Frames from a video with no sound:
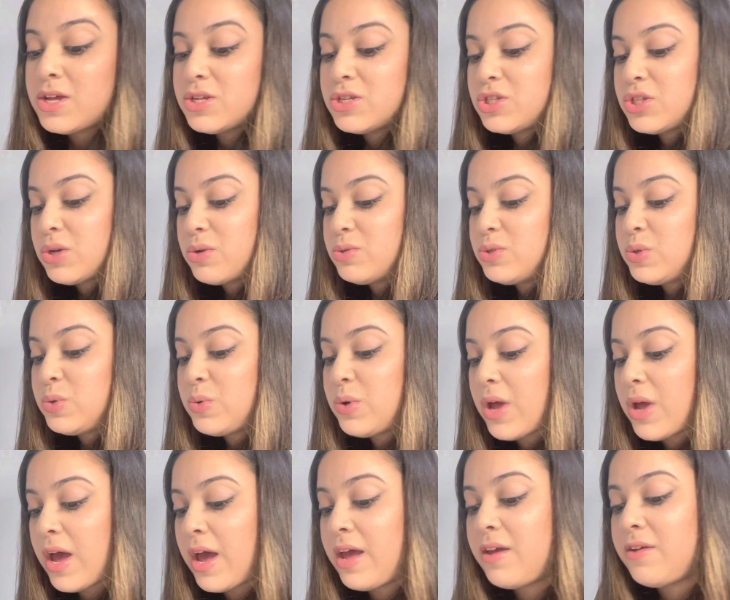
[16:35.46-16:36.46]
So do
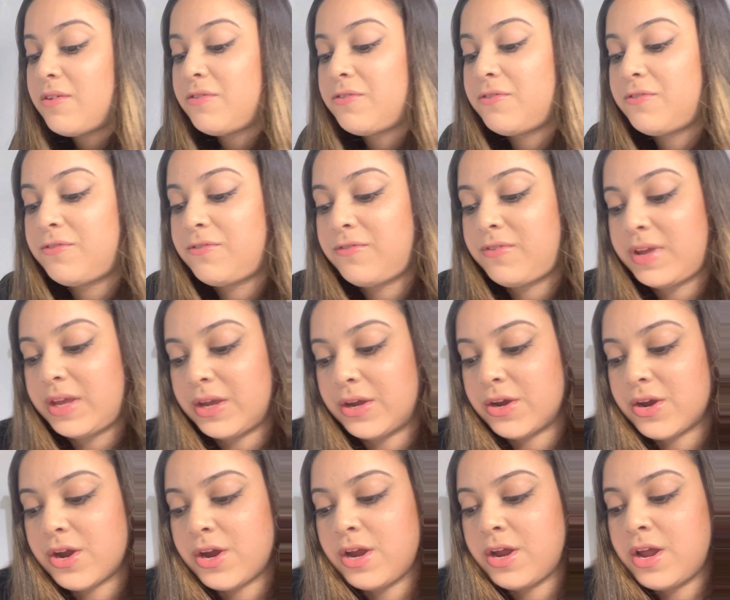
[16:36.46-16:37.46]
not
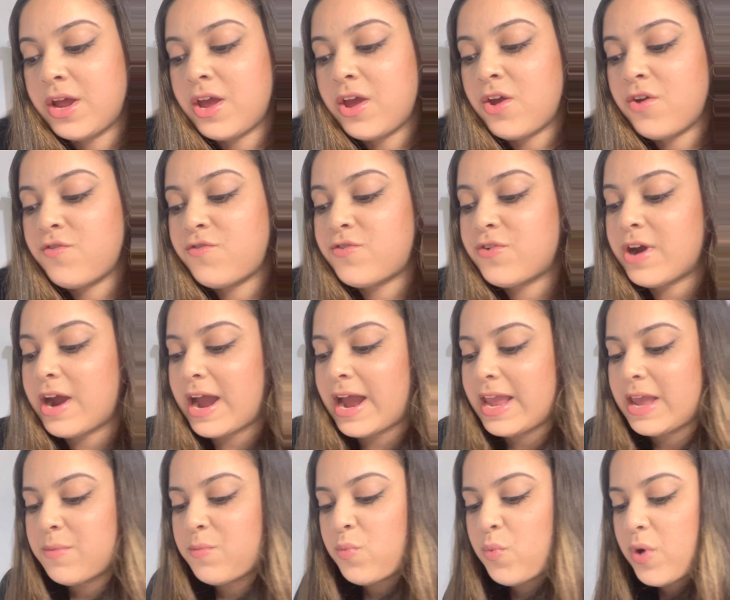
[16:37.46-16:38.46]
fear, for I
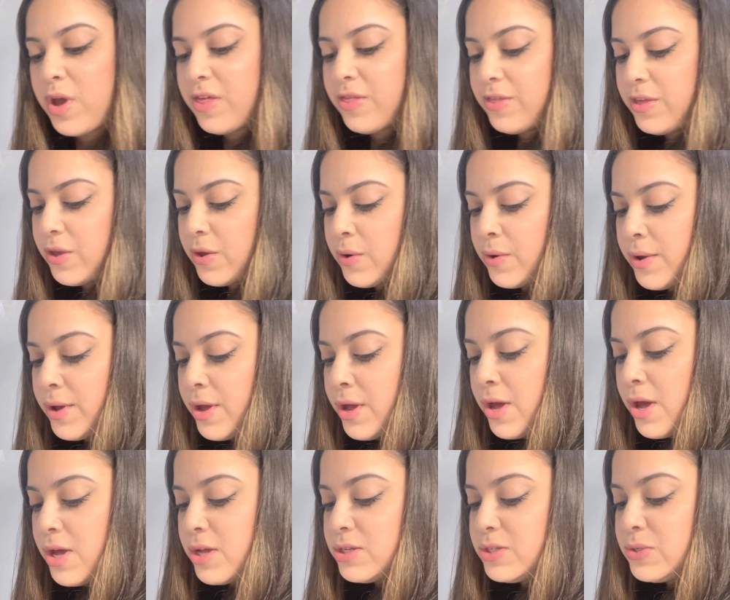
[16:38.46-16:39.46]
am with you.
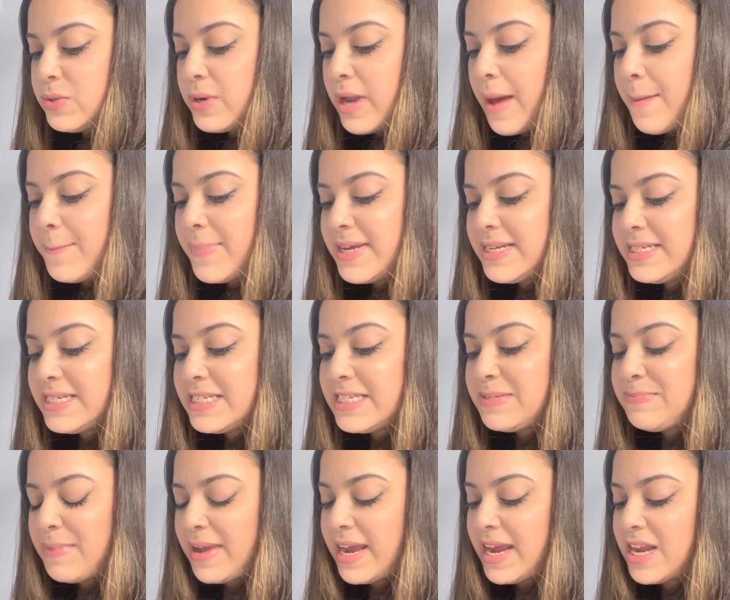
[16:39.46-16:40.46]
Do not be
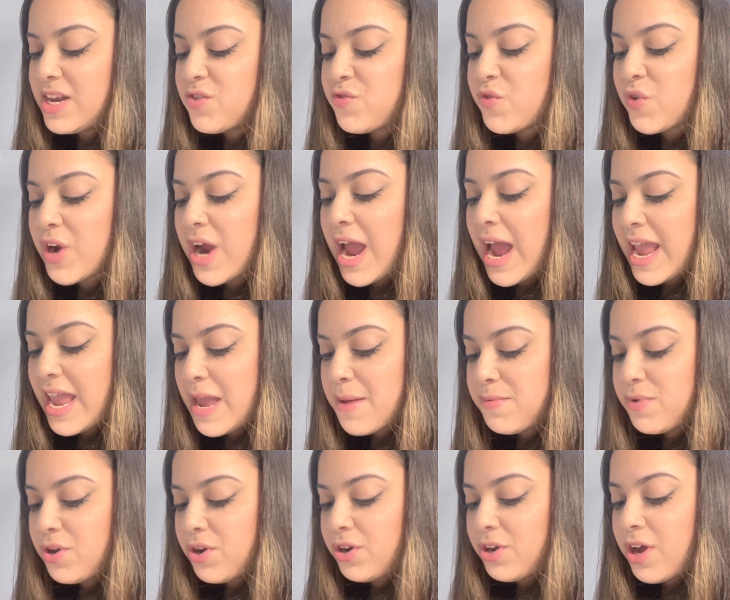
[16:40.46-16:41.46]
dismayed, for I am
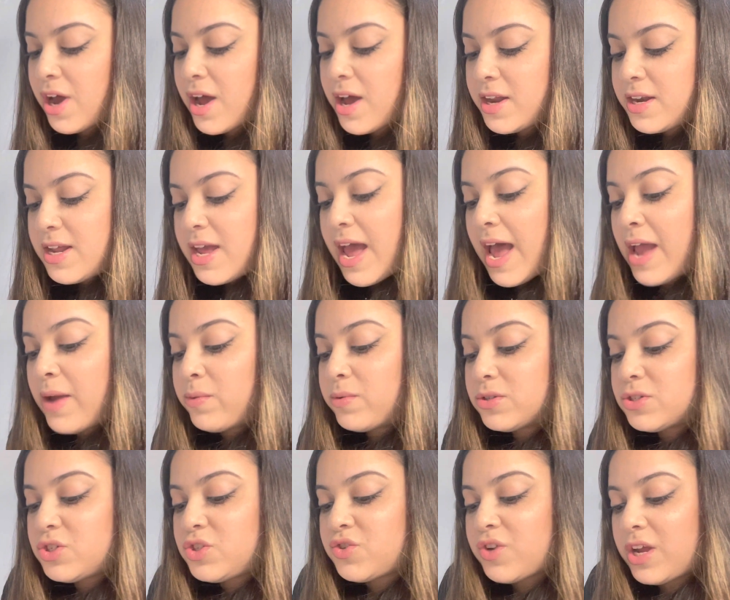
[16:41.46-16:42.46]
your God. I will
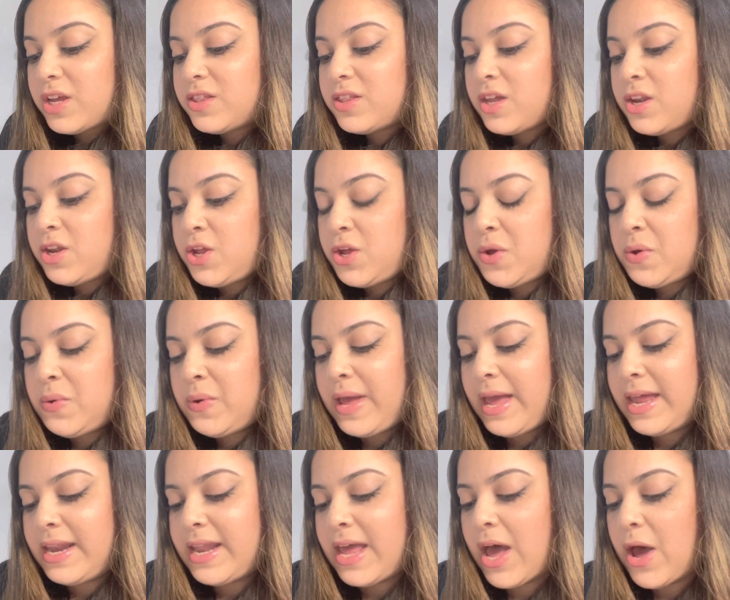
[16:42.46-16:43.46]
strengthen you
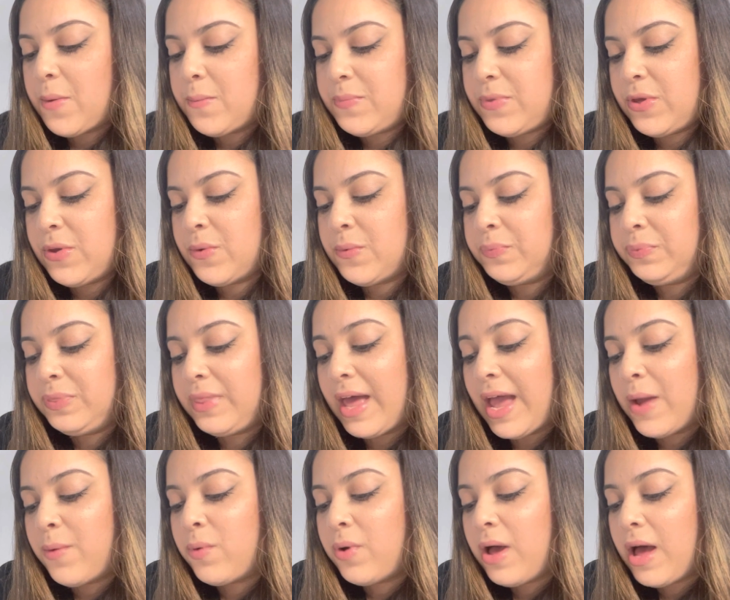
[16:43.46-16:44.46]
and help you.
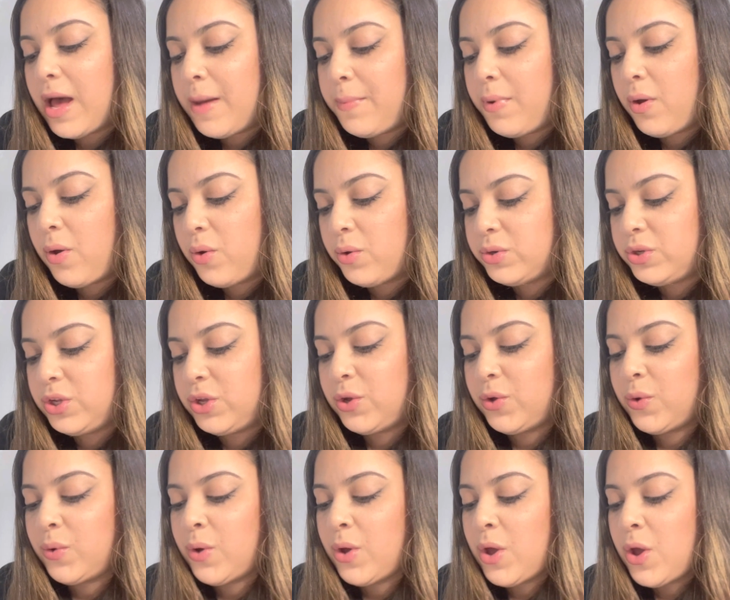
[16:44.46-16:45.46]
I will uphold
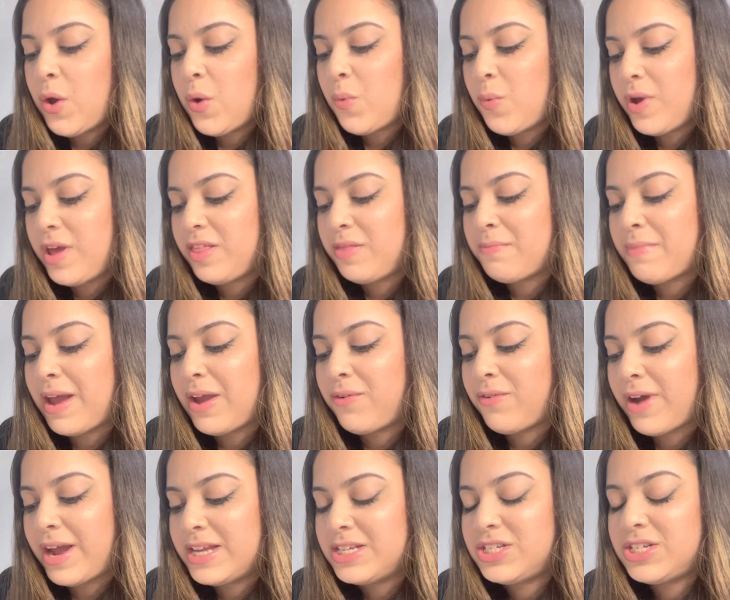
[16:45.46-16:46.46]
you with my
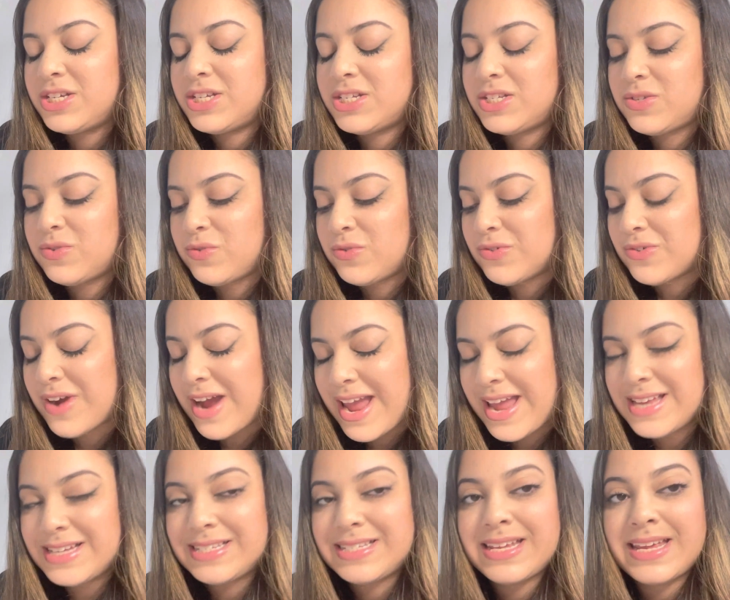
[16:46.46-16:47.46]
righteous
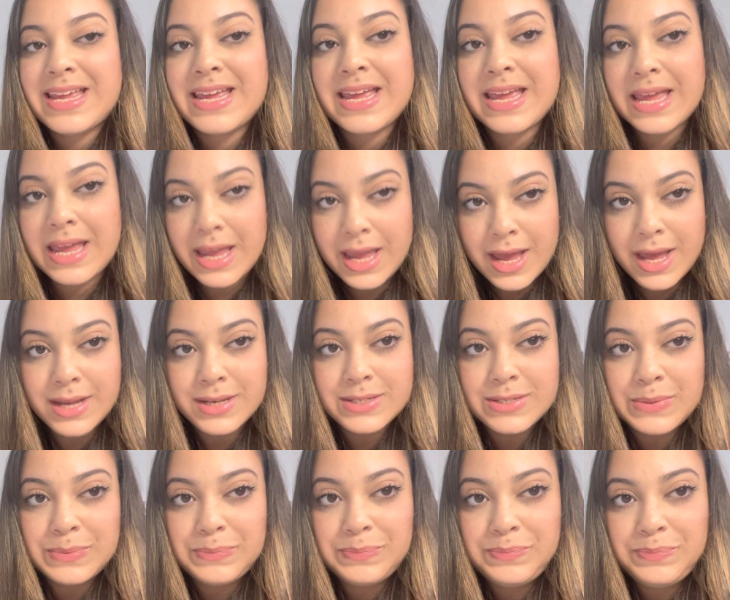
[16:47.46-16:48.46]
right hand.
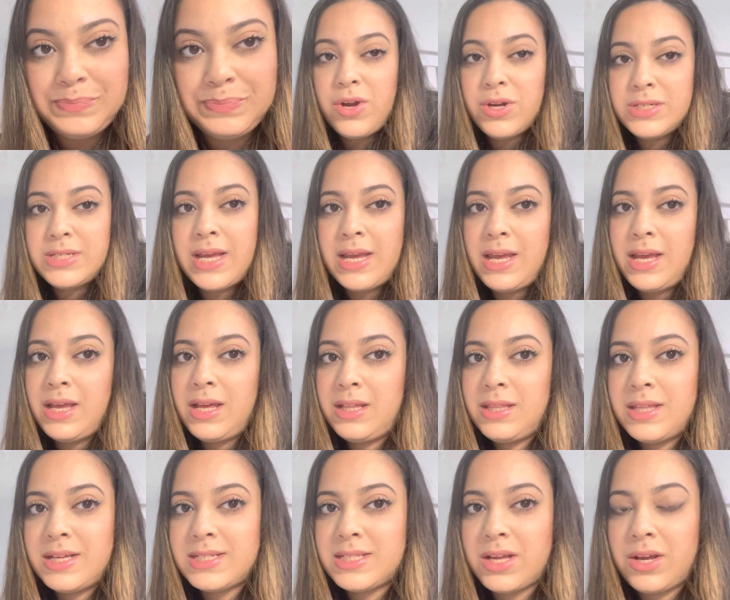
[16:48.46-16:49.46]
You're taking
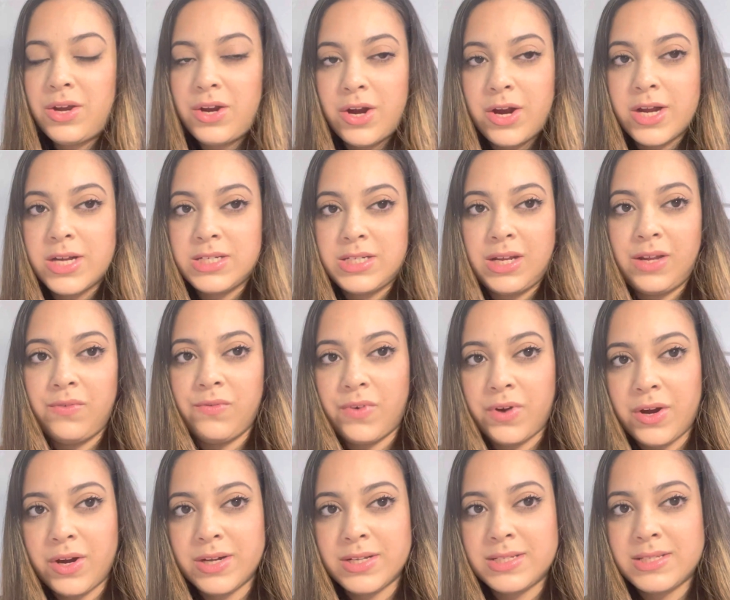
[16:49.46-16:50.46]
this encouraging
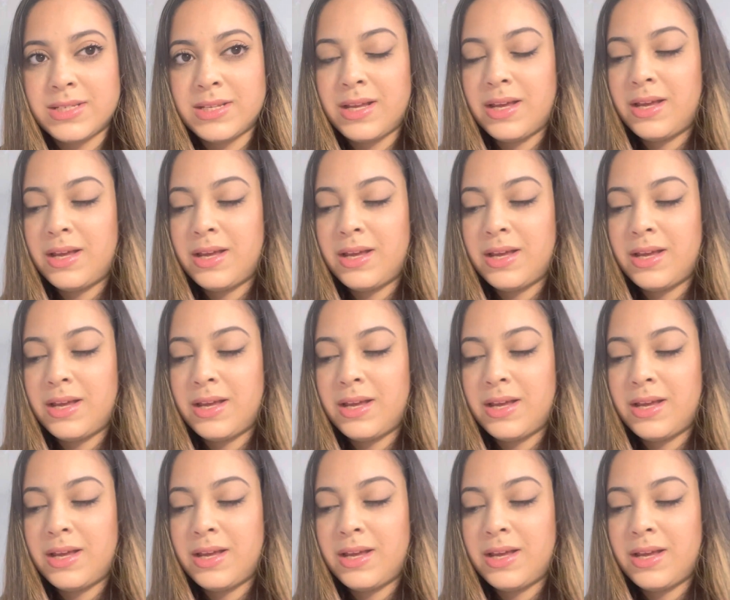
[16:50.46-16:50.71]
verse,